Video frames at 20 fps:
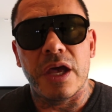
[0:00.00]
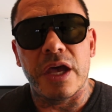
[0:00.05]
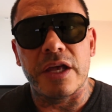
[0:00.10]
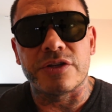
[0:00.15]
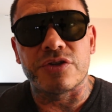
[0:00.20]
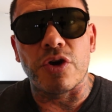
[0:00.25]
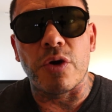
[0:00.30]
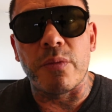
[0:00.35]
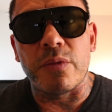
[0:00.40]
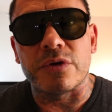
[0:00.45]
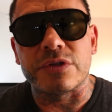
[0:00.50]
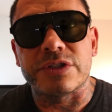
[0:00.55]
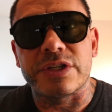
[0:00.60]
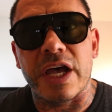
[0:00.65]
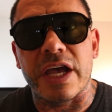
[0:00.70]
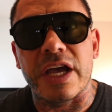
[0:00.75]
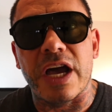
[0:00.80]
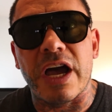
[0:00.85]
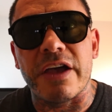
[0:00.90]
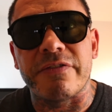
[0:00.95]
It's almost
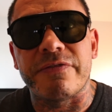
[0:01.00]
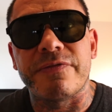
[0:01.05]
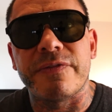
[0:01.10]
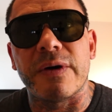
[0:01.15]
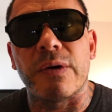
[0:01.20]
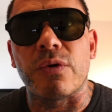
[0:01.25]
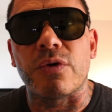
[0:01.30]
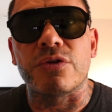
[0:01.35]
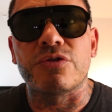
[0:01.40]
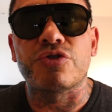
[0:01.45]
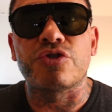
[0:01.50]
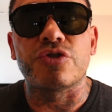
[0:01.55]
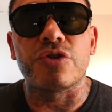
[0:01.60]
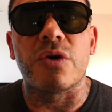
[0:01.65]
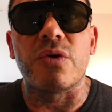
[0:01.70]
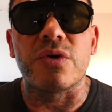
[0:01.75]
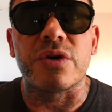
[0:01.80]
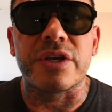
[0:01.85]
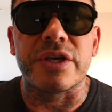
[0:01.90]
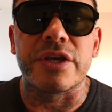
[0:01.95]
like I felt
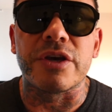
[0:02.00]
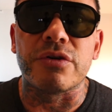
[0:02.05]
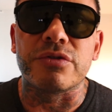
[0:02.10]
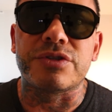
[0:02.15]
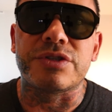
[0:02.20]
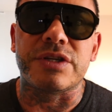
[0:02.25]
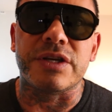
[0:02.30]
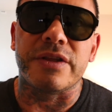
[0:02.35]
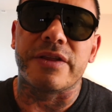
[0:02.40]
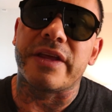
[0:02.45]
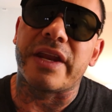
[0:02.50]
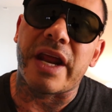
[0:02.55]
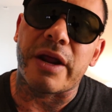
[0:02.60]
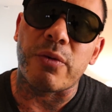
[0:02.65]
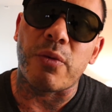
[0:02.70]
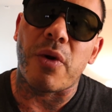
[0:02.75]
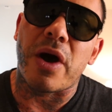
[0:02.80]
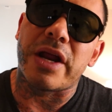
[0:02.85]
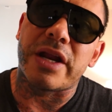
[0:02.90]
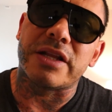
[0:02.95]
so guilty that I
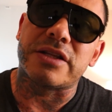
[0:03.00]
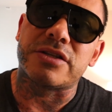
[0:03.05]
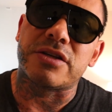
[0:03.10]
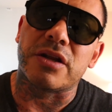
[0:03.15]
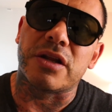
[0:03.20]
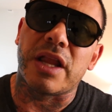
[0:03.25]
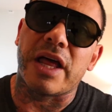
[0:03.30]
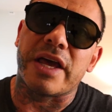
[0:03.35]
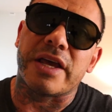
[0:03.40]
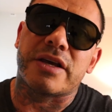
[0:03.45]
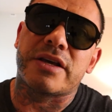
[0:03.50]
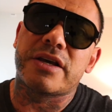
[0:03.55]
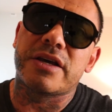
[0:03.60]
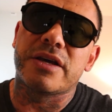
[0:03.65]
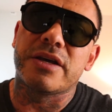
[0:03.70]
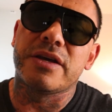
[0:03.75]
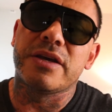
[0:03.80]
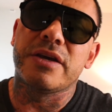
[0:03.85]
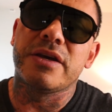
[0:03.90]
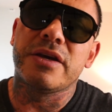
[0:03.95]
wanted to
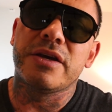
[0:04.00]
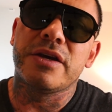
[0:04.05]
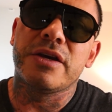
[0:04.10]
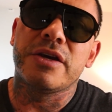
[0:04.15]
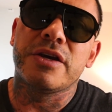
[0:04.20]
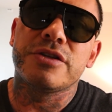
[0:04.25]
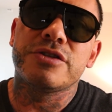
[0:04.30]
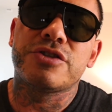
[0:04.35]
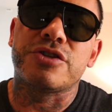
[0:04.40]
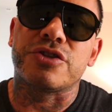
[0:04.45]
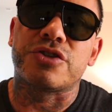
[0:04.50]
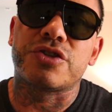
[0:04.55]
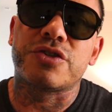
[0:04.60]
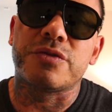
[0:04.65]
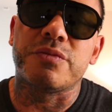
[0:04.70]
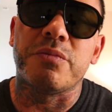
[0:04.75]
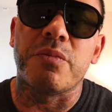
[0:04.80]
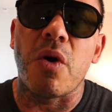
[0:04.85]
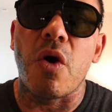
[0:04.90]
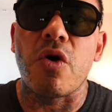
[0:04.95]
like just
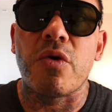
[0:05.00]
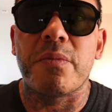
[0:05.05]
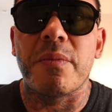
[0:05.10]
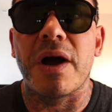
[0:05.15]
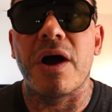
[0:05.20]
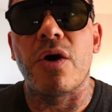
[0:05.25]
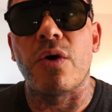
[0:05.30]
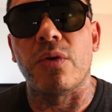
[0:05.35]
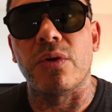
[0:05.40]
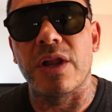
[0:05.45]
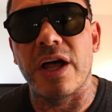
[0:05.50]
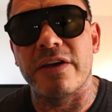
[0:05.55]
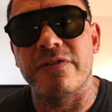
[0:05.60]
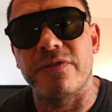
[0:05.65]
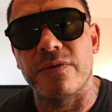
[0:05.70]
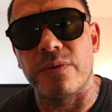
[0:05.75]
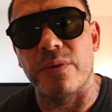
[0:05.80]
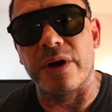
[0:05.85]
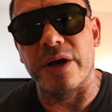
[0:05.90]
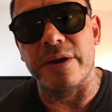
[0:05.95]
smoke my whole
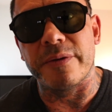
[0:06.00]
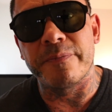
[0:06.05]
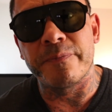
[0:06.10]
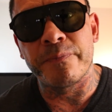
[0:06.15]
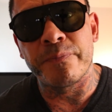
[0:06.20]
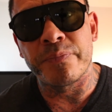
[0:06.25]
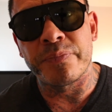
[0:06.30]
life away.